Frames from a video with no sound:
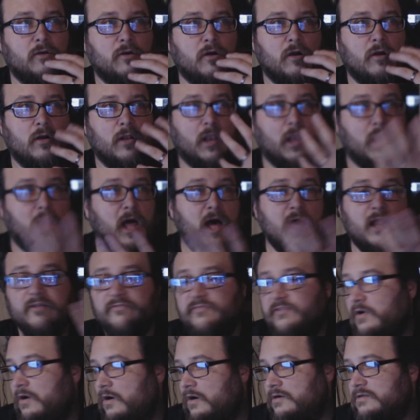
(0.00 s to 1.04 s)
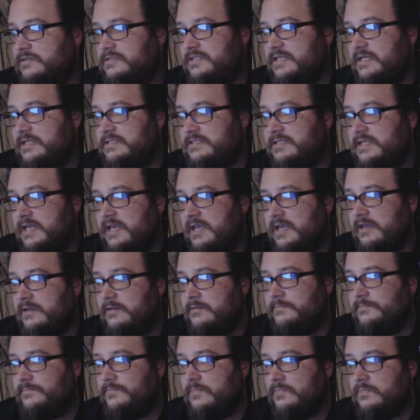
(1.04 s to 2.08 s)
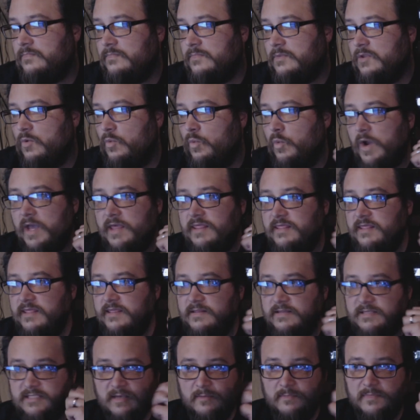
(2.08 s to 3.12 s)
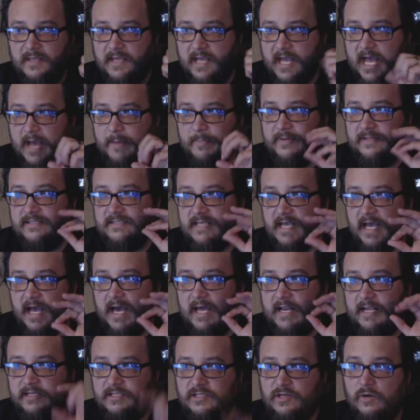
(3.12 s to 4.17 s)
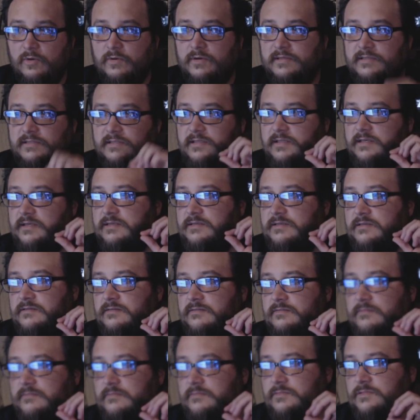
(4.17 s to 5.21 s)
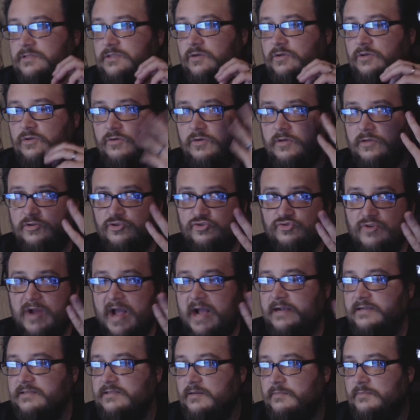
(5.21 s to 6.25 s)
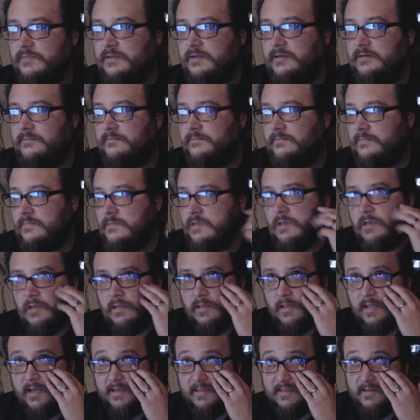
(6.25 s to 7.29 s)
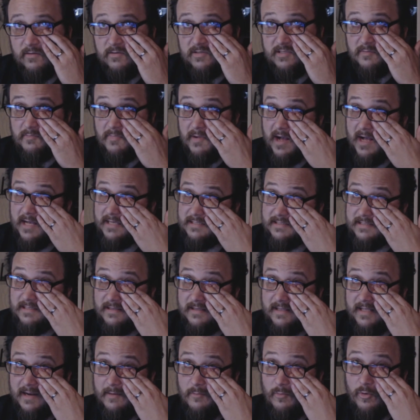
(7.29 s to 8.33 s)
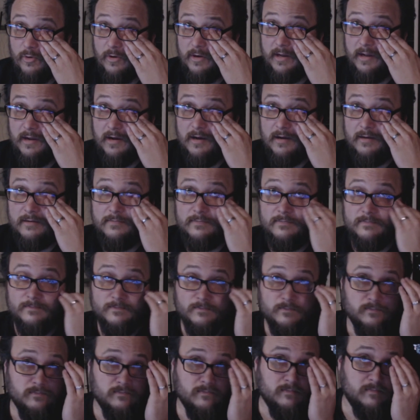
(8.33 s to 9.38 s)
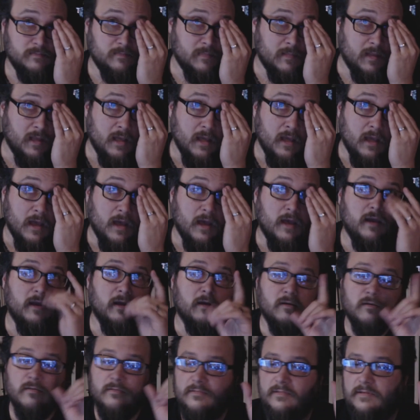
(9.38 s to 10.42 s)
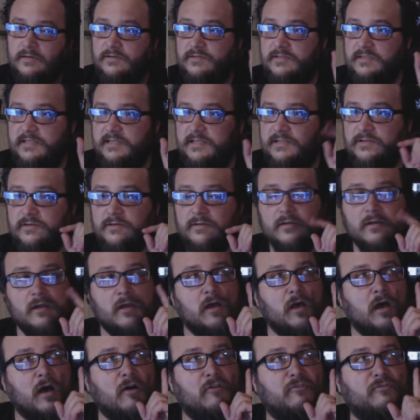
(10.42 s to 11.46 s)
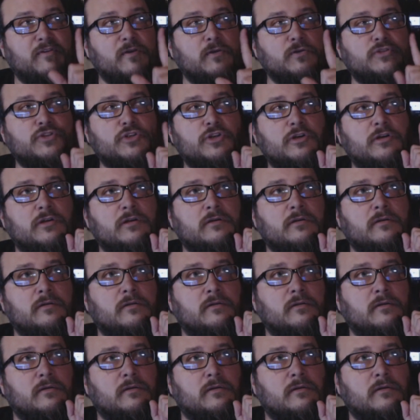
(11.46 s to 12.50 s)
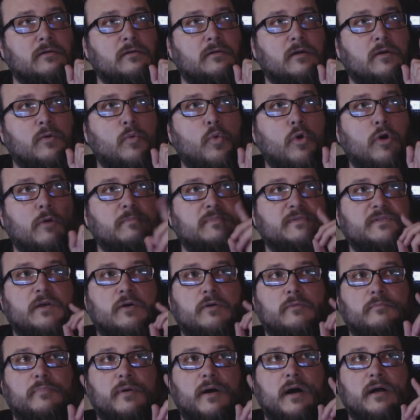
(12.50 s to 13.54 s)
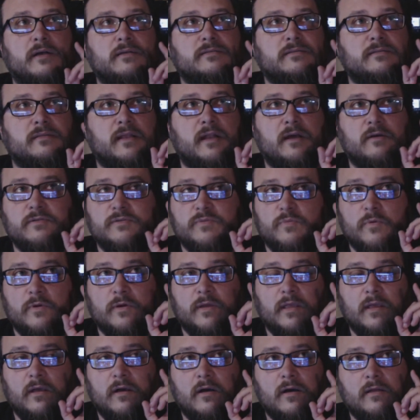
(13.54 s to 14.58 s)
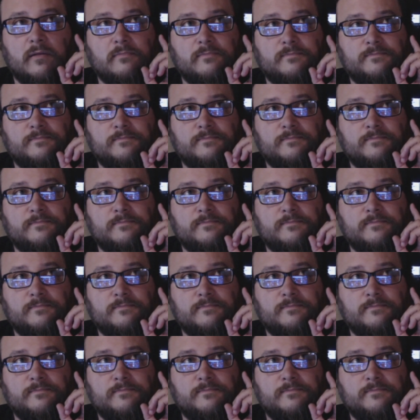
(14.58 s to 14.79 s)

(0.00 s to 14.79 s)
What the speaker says: a lot of cards that say when something happens, add a token to this so you can track something. Like there is a boss that I'm working on. Here's a teaser. A future Warp Zone boss that I was working on,